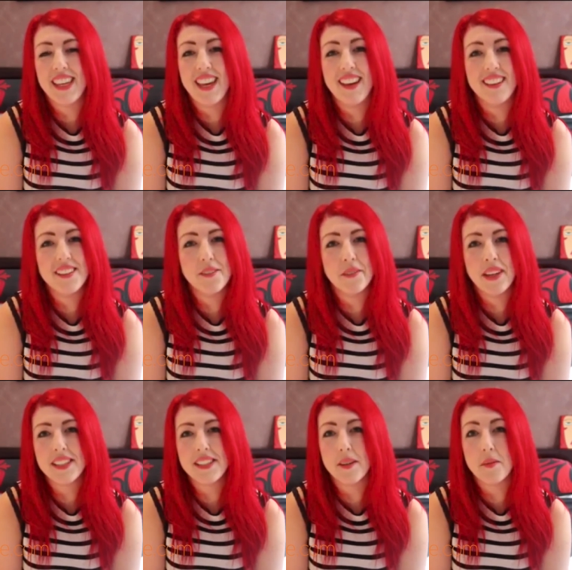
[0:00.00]
Yeah, until
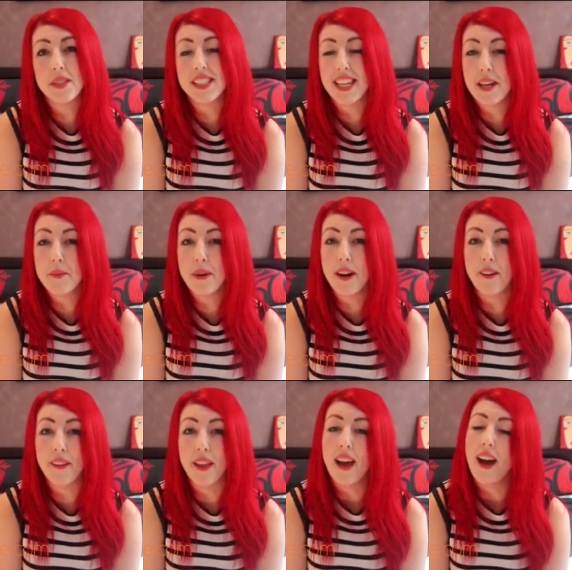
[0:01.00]
next time, stay
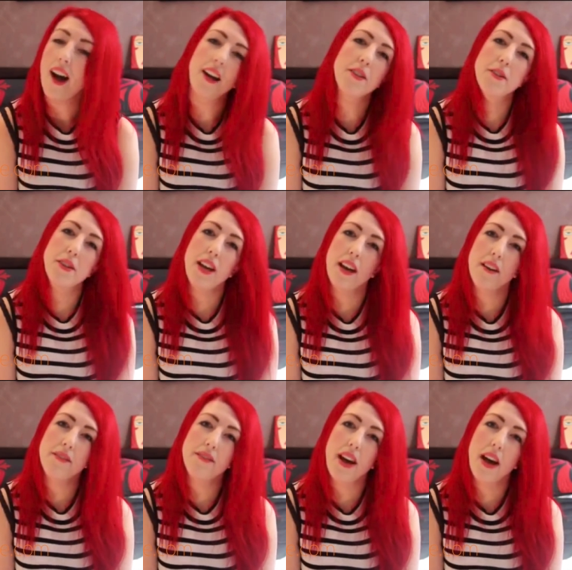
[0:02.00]
well. I do
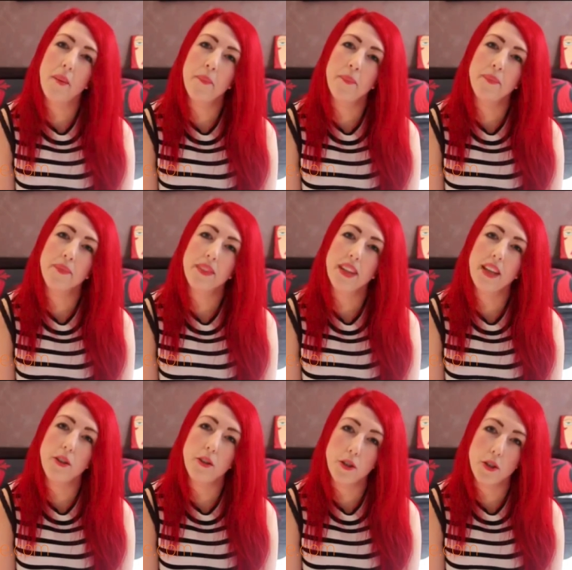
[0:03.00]
have a
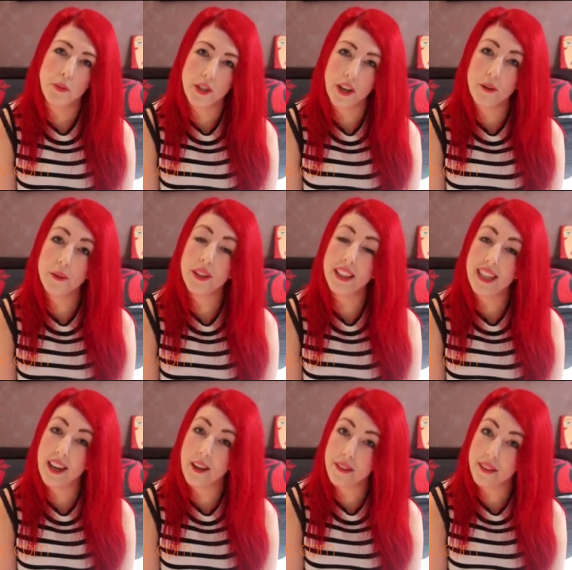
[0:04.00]
YouTube channel,
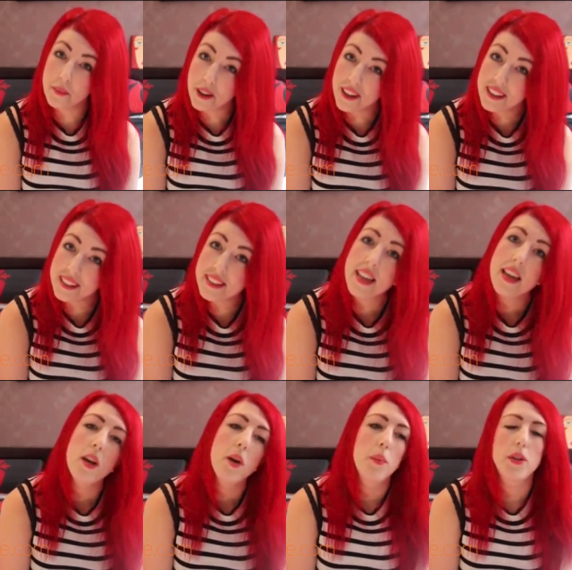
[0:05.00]
Clear Health Minds,
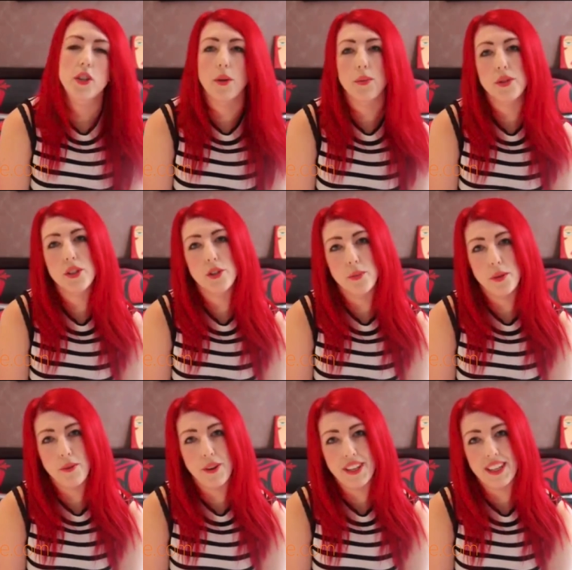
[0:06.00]
which I will still
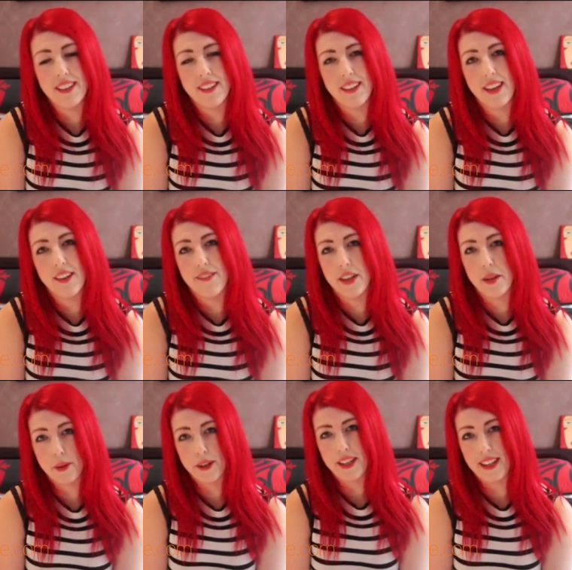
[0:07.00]
be running if
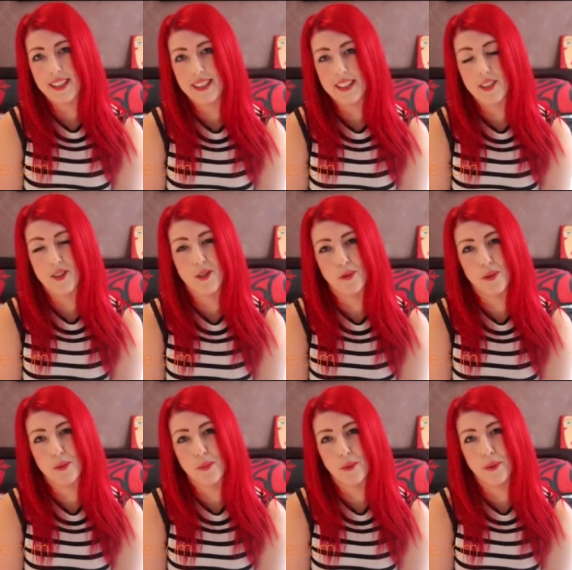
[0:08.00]
anybody needs additional
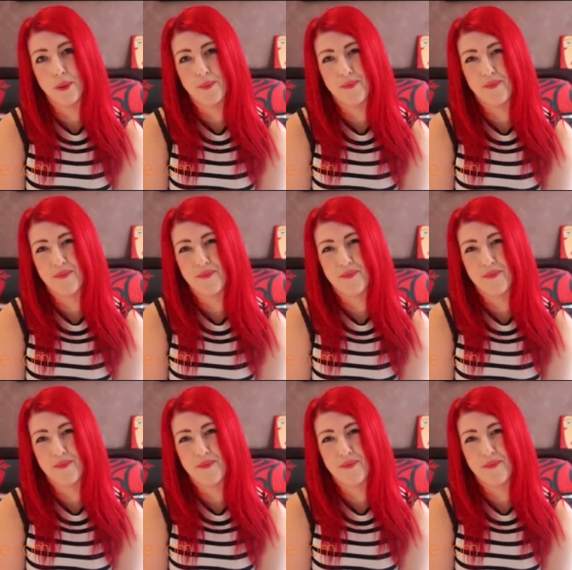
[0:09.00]
support.